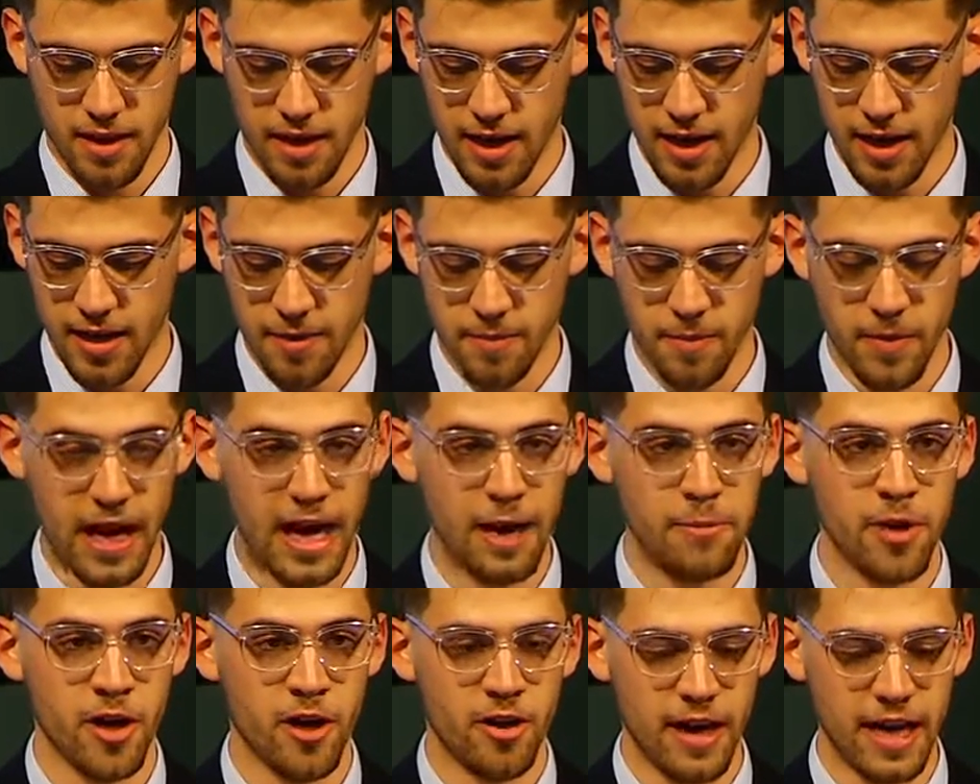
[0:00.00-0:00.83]
Um,
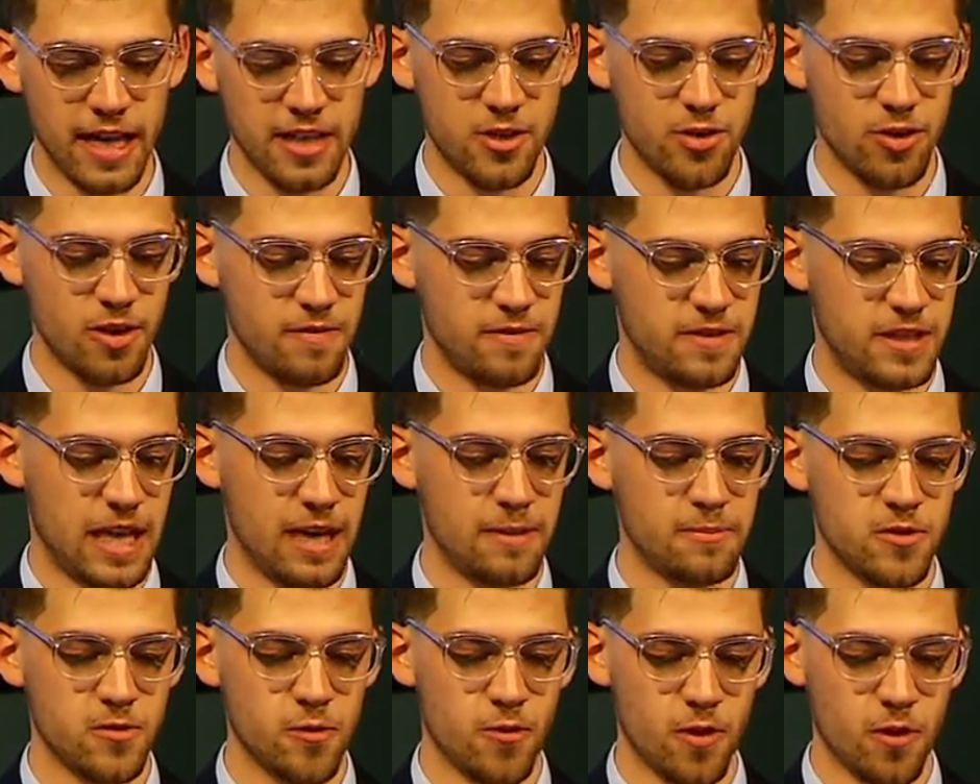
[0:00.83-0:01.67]
I'm a graduate of
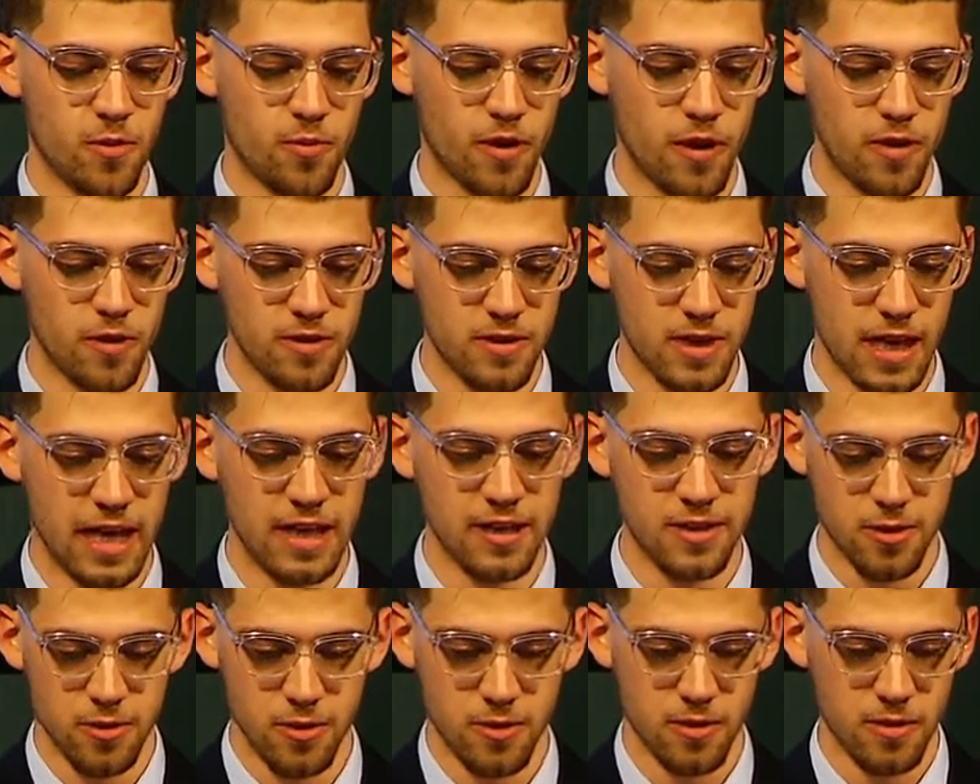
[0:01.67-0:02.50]
James Ford Rhodes High
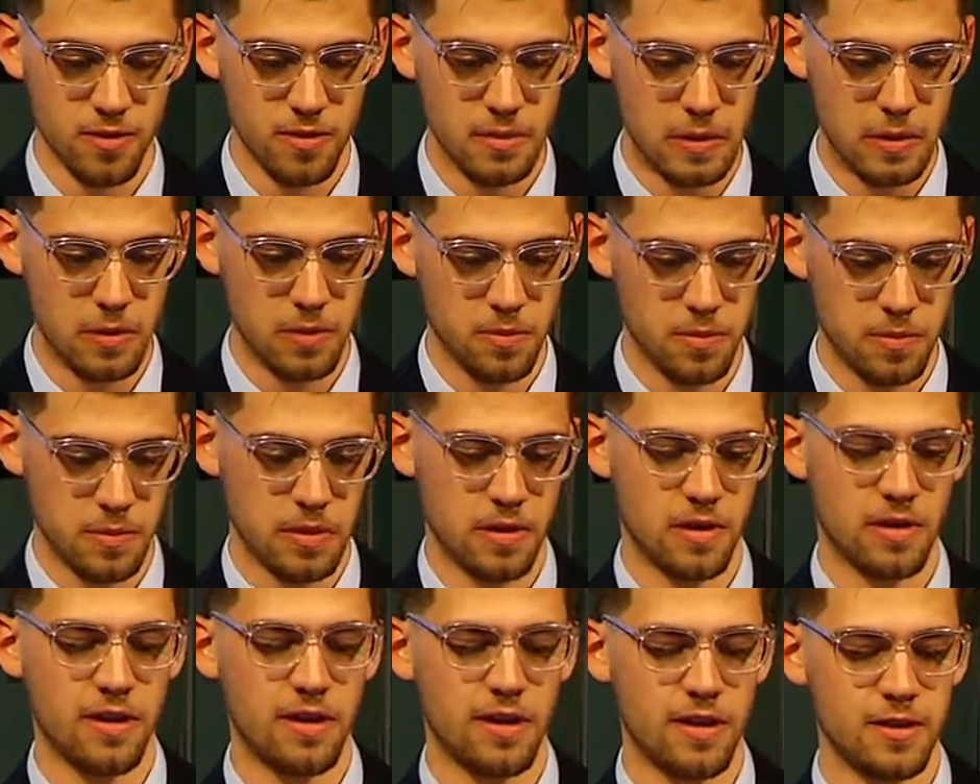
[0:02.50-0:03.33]
School.
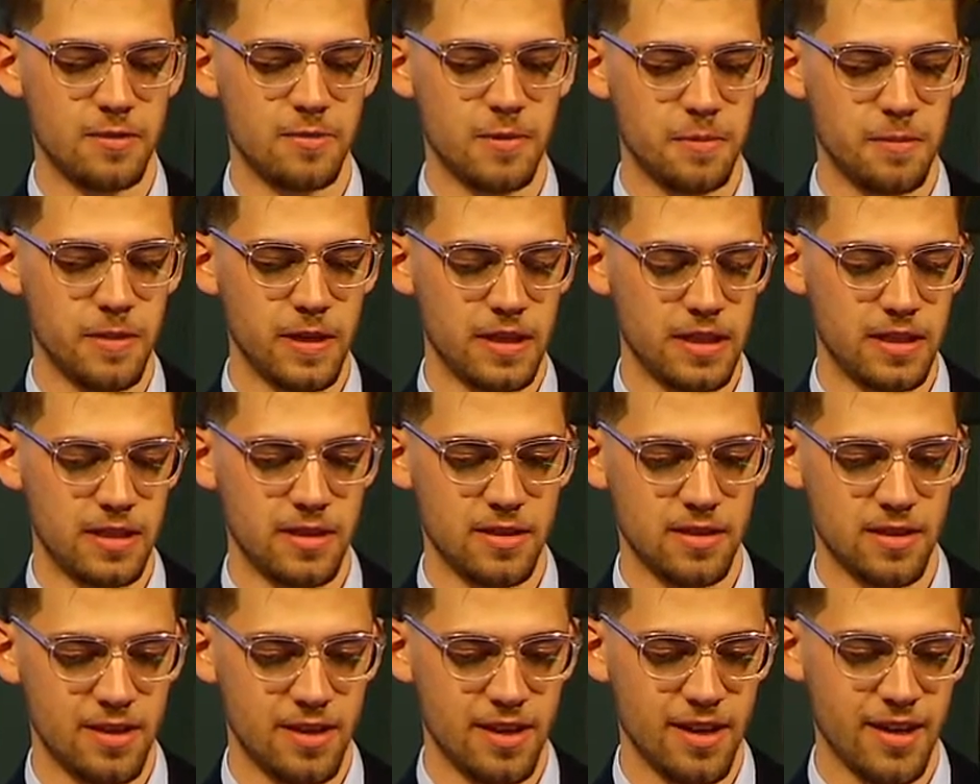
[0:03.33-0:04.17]
Sorry, lost my place, sorry.